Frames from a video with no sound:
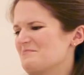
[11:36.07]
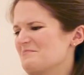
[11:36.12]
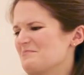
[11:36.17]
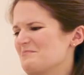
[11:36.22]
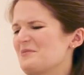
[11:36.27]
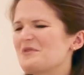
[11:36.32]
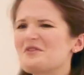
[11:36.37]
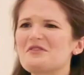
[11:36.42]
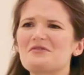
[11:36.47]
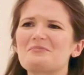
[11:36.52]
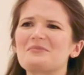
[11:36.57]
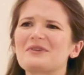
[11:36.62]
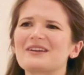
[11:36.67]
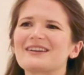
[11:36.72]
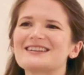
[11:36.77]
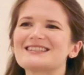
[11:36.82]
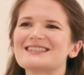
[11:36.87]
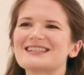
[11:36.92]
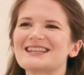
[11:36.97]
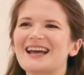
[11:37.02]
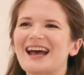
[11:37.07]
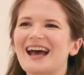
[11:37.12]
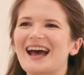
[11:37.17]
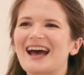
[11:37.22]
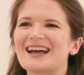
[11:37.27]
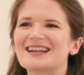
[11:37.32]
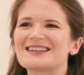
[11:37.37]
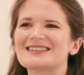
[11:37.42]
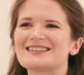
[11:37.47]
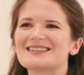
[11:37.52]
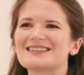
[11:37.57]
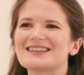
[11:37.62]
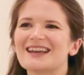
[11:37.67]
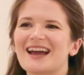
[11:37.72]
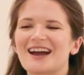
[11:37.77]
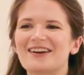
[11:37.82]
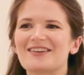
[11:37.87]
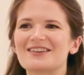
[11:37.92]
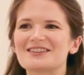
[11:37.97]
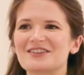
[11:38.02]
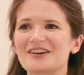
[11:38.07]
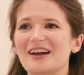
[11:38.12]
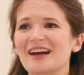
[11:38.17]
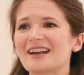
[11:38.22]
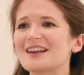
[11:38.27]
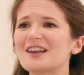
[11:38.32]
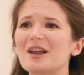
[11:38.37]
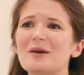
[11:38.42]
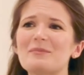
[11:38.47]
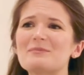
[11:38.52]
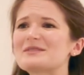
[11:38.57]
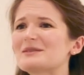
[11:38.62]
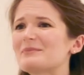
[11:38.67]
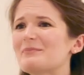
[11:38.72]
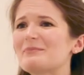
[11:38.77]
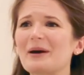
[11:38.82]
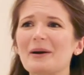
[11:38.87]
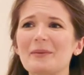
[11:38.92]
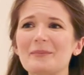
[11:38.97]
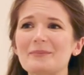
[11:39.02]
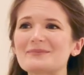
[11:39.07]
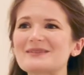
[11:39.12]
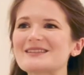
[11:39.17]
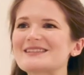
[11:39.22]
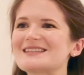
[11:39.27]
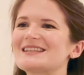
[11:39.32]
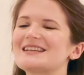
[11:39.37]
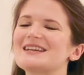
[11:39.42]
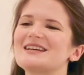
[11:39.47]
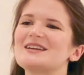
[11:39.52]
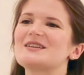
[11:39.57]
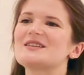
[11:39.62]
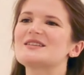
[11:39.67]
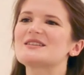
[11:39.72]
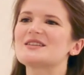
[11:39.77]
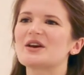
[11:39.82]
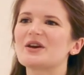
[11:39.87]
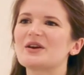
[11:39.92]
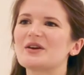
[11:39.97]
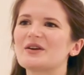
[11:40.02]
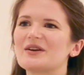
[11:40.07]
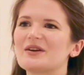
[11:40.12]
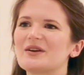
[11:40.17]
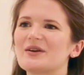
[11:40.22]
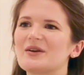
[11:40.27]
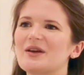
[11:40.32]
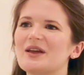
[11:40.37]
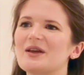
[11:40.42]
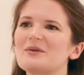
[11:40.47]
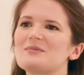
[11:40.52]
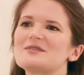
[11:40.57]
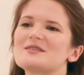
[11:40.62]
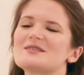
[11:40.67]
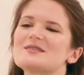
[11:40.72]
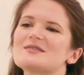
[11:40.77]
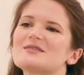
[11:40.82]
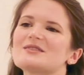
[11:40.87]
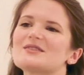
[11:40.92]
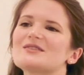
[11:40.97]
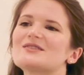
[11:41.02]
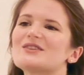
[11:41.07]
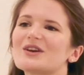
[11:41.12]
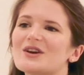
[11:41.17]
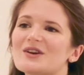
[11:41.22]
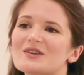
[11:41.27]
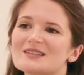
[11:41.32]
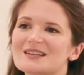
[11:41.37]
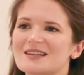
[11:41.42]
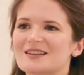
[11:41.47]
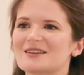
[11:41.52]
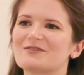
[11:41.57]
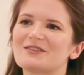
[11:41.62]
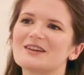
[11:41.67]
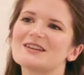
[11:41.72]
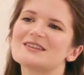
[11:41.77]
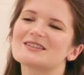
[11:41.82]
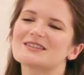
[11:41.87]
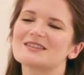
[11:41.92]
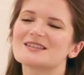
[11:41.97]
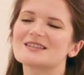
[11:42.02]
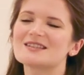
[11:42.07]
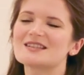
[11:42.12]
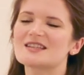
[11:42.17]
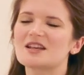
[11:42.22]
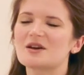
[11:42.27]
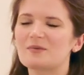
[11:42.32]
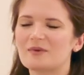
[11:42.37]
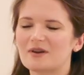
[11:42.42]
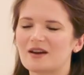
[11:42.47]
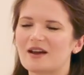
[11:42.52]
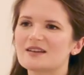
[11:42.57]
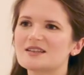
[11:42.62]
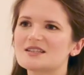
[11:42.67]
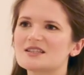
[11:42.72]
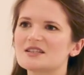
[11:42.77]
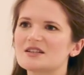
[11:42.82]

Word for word: movement, it had character, it had lumps and bumps. So it was those little features that were nice